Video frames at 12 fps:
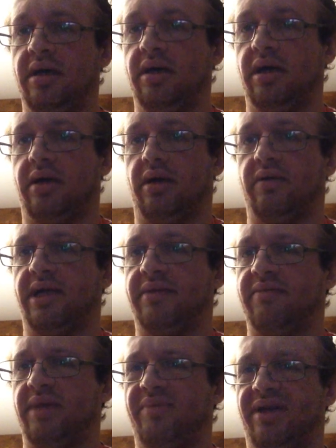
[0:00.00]
I don't know, that
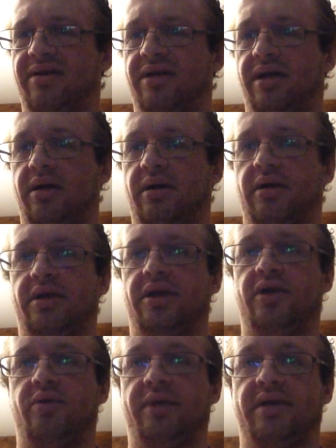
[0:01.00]
might be kind of hard to
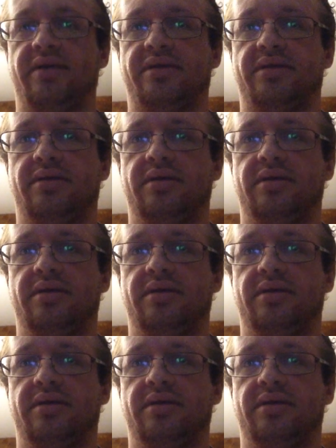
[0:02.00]
do because